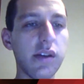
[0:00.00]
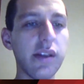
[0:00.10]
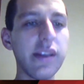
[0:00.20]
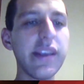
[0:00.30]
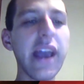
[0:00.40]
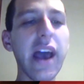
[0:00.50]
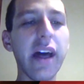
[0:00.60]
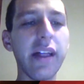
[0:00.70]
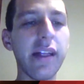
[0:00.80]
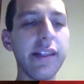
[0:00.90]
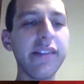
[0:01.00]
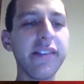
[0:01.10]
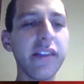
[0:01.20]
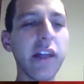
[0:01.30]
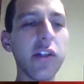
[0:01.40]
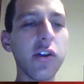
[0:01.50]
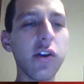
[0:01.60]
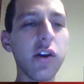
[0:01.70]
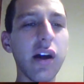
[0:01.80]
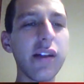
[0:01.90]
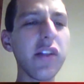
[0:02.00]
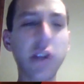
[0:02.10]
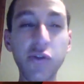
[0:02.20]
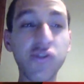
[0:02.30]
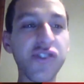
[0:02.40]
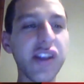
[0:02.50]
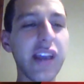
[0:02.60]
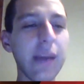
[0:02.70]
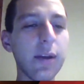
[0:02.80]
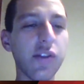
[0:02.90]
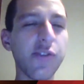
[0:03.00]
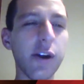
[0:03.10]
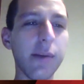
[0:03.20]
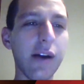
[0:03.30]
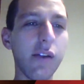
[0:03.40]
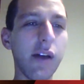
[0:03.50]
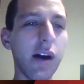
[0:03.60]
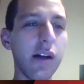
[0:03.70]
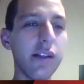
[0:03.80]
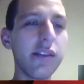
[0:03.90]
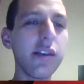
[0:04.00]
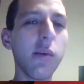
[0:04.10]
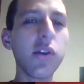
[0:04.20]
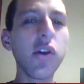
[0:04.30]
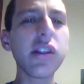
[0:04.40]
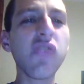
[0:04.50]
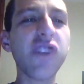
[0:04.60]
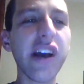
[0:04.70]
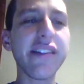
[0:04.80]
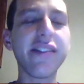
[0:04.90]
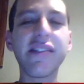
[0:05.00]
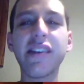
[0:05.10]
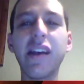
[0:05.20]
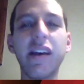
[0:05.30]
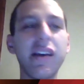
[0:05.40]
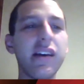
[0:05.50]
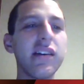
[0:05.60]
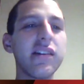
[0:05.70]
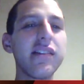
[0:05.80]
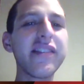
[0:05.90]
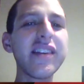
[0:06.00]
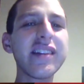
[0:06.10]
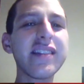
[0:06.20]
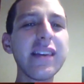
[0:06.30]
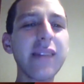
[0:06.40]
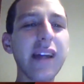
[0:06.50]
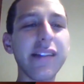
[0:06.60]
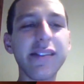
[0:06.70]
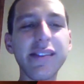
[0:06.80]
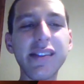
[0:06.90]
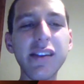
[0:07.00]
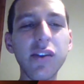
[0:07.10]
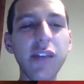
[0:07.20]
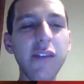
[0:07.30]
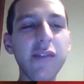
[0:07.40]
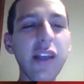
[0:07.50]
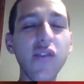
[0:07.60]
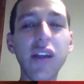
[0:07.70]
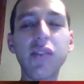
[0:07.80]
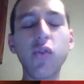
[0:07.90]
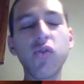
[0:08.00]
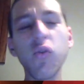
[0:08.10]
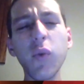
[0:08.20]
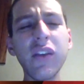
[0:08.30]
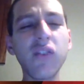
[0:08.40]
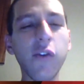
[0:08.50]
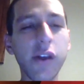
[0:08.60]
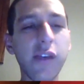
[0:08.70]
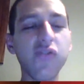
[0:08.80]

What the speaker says: Yeah, this is another interesting game here to talk about. When you look at the Jets, you see a team that they through 2 weeks so far they've